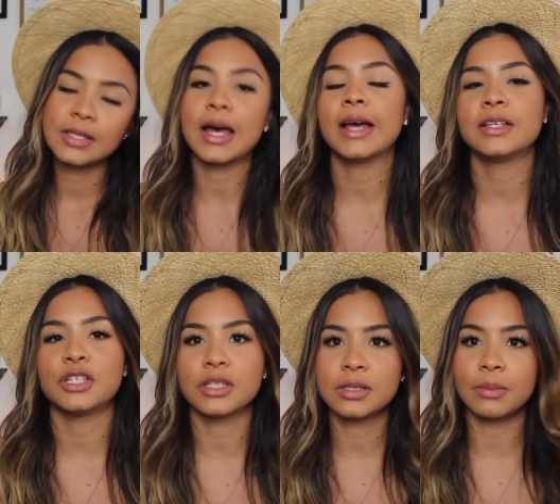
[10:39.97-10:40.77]
sign to
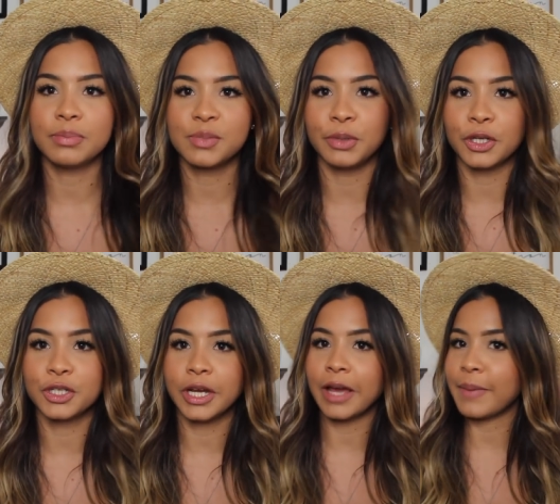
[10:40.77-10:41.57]
just
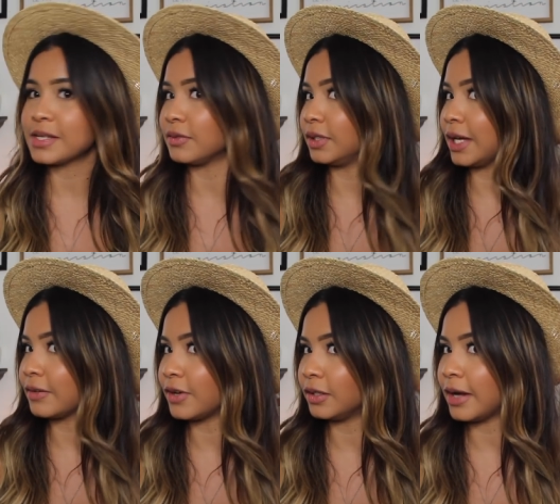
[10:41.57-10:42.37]
splurge and get myself a lack
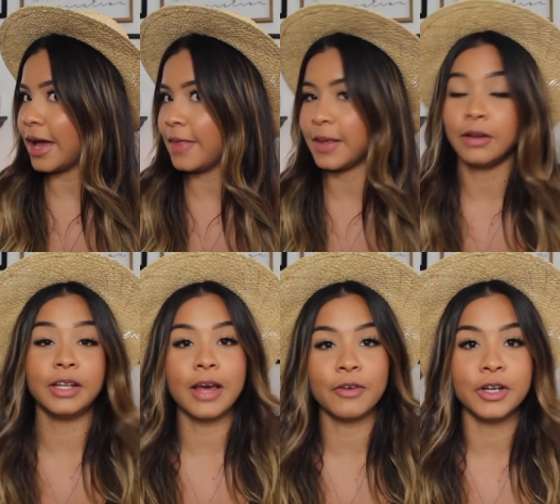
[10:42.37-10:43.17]
of color hat, and then
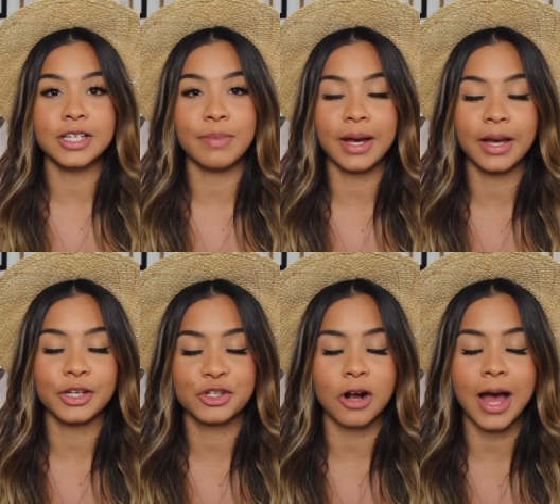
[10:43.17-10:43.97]
I'll never need to buy
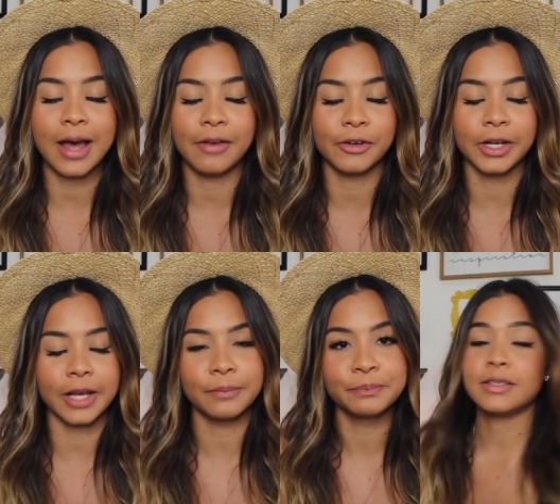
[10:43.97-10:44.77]
a straw hat ever
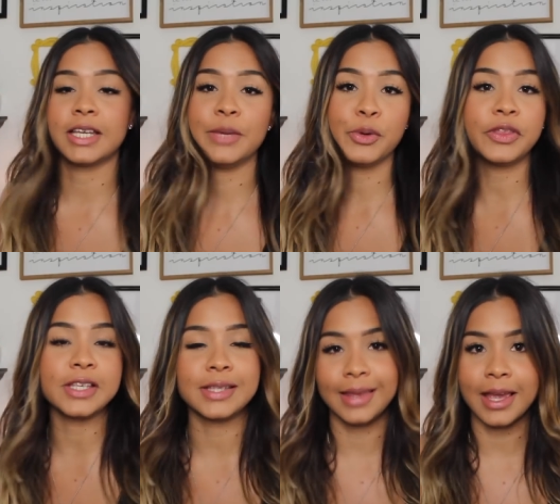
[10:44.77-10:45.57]
again. To keep with
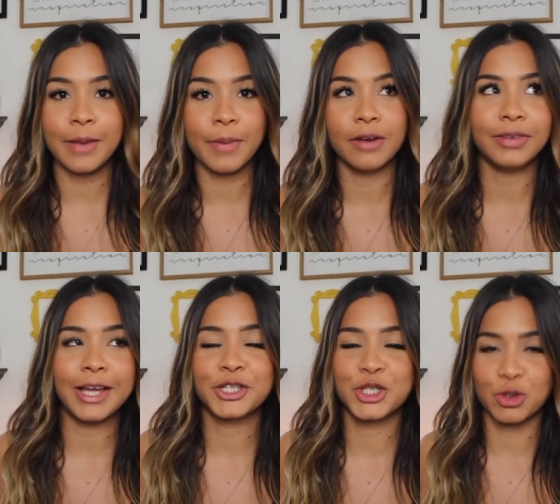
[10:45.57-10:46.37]
this theme of
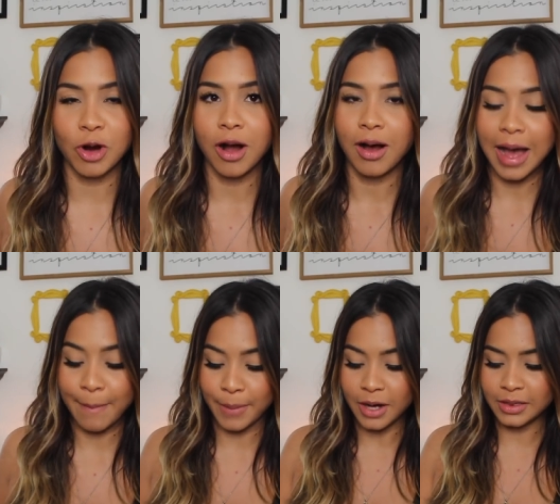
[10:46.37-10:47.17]
like straw,
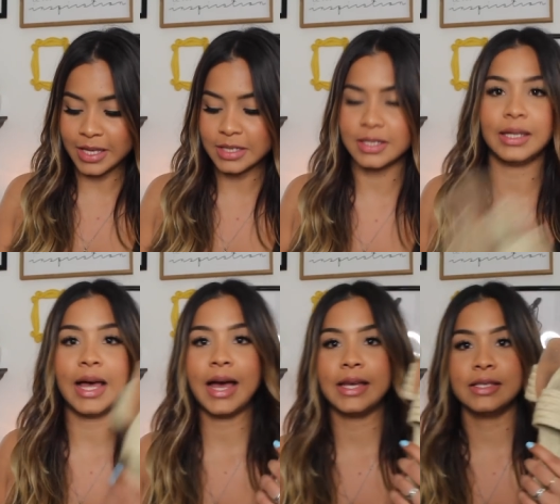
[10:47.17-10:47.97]
I bought these
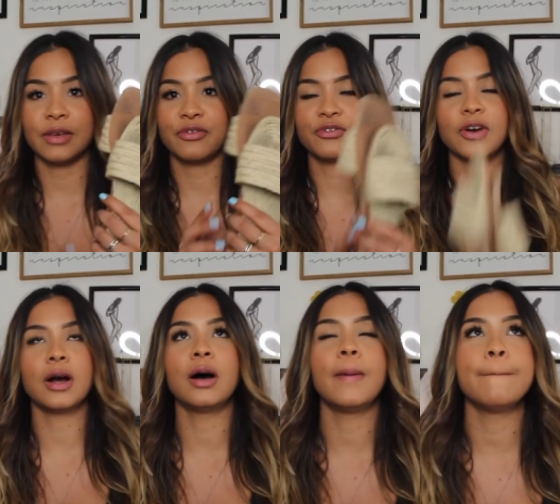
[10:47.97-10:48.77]
slides
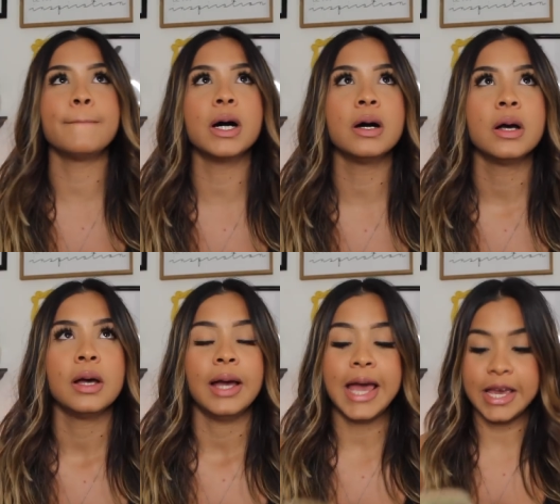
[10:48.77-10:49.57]
from
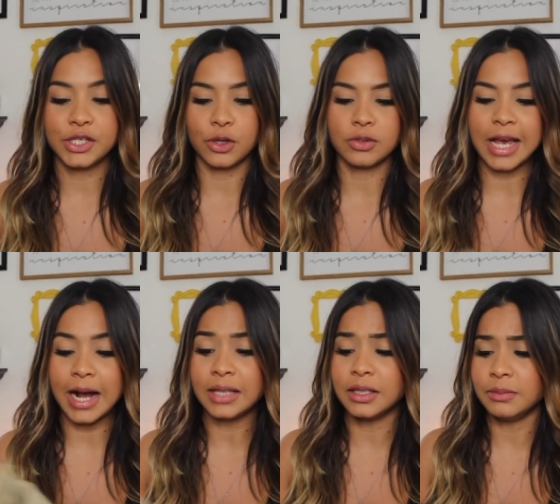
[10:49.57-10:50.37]
ASOS. I
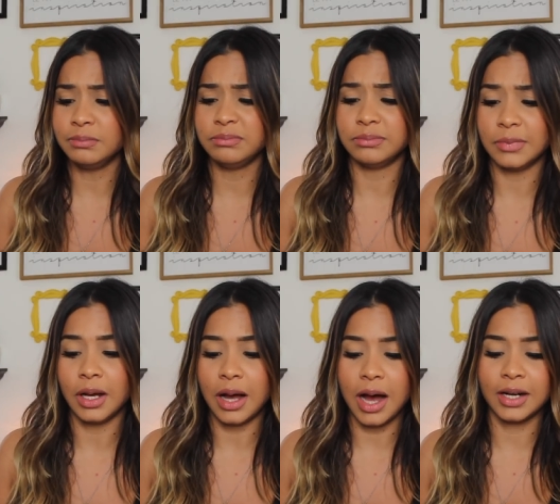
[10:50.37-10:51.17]
got them
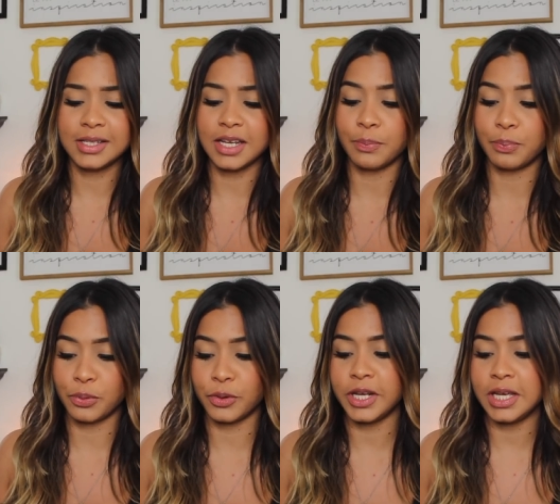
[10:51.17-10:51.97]
honestly a
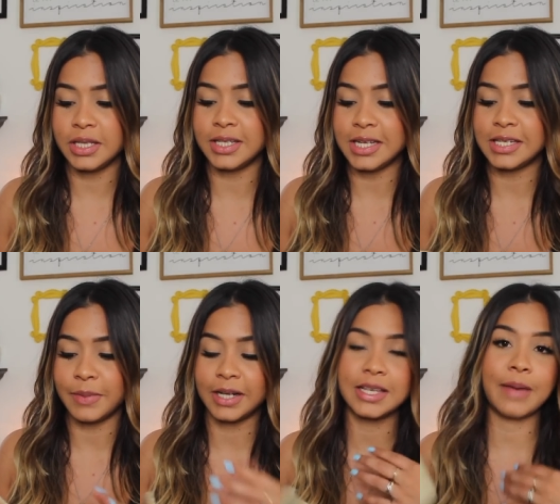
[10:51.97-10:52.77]
pretty
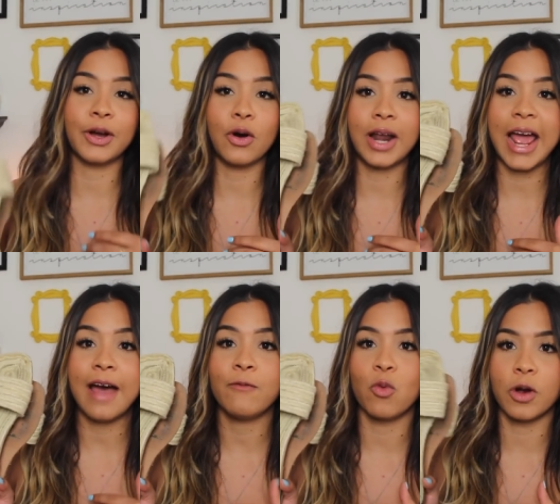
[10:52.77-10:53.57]
decent amount of time ago, and I
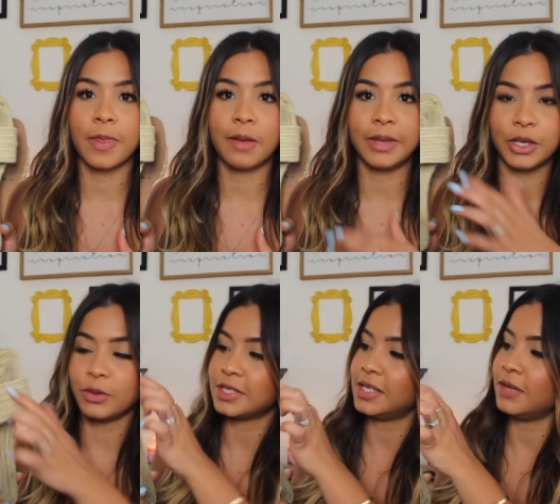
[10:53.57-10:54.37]
have worn them. Like
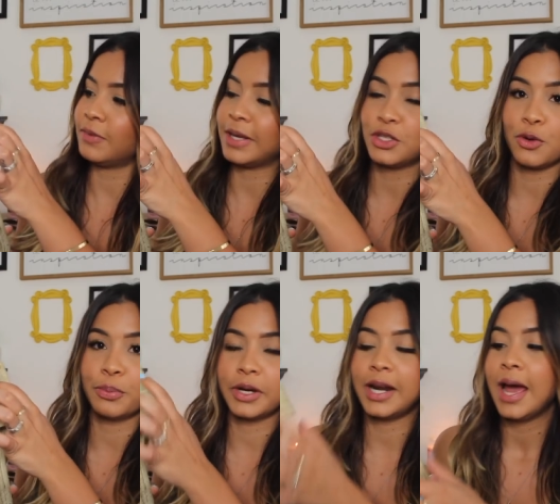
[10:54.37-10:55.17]
you can see even my toe
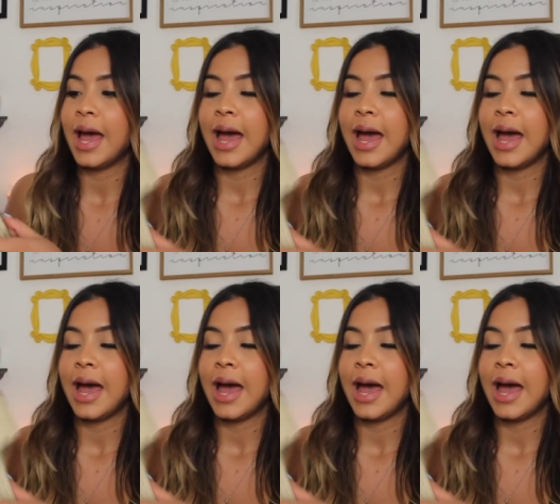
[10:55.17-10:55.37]
print,